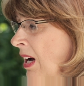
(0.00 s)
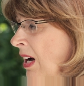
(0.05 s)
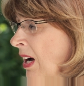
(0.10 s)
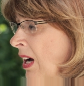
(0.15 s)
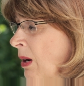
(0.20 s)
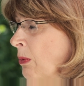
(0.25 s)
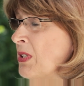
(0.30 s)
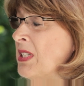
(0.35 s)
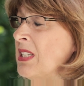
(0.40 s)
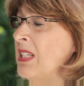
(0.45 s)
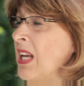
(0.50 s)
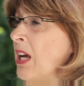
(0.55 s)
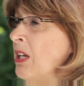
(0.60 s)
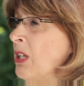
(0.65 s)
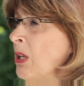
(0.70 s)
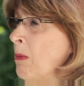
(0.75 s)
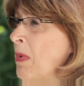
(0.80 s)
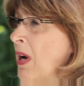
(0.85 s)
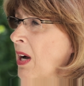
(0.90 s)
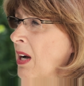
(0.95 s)
I was
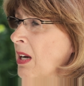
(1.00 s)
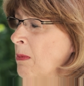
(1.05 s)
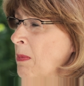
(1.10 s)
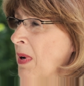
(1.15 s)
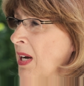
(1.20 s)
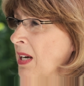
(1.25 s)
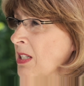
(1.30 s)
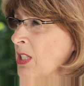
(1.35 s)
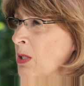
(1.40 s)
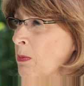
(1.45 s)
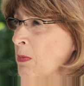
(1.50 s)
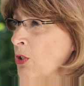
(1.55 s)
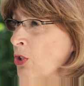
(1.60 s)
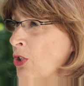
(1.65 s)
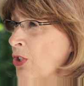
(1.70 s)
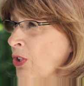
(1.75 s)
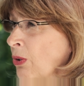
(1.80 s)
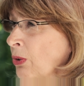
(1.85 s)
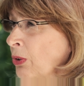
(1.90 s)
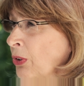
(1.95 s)
standing behind my husband's
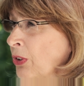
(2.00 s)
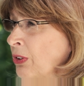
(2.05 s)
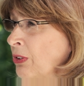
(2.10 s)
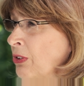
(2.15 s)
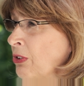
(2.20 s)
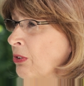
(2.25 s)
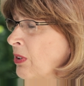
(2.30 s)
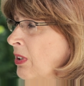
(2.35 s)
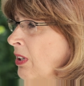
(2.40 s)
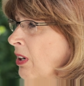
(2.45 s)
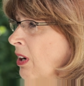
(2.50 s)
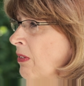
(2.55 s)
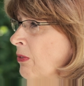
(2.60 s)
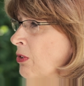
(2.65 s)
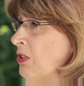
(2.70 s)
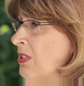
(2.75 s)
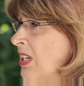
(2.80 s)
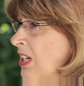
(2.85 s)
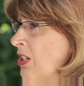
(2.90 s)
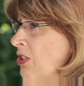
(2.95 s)
shoulder during
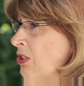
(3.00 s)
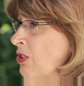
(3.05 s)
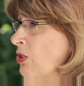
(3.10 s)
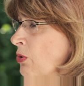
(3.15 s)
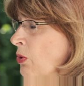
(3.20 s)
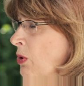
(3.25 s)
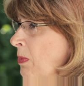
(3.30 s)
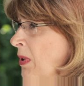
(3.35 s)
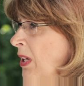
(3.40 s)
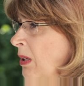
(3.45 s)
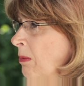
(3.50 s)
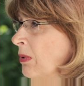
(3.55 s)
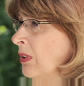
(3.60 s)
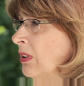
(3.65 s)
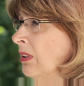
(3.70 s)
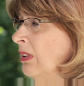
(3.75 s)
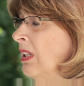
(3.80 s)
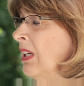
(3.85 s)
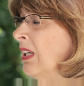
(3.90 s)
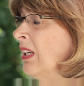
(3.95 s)
conversations with people.